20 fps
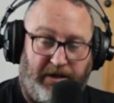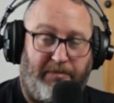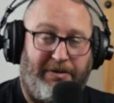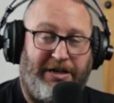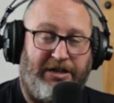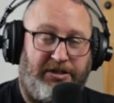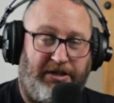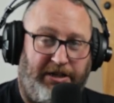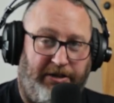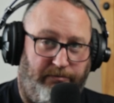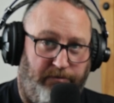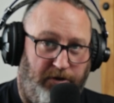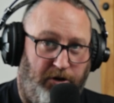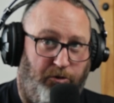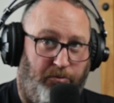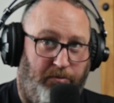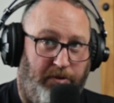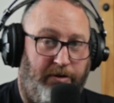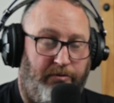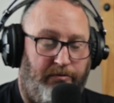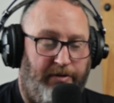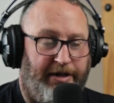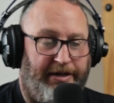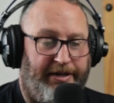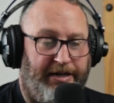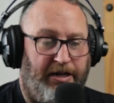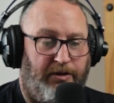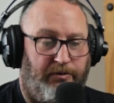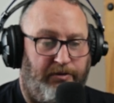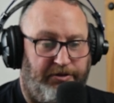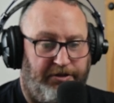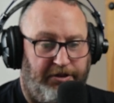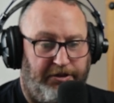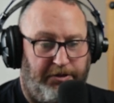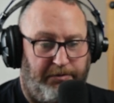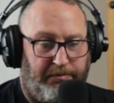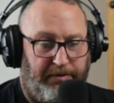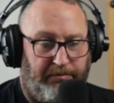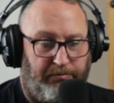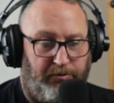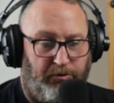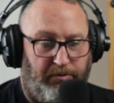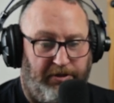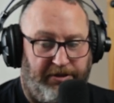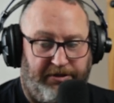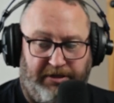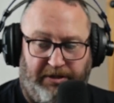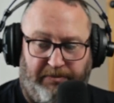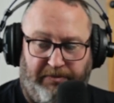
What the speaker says: actually in Rome right now as this has been published.